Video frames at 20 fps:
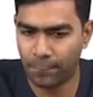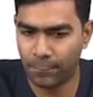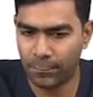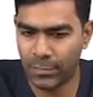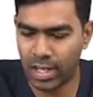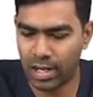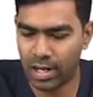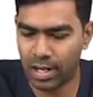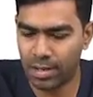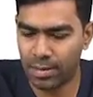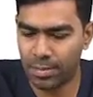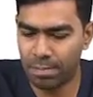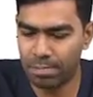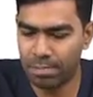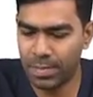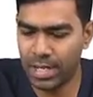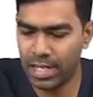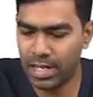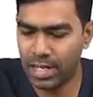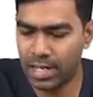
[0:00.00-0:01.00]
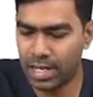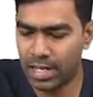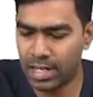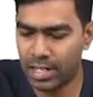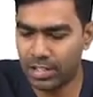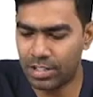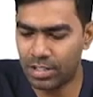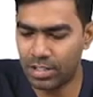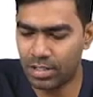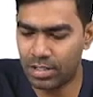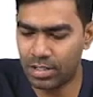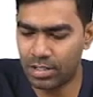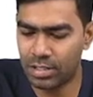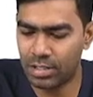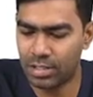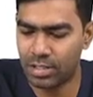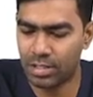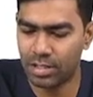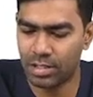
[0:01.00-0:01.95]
there are many conditions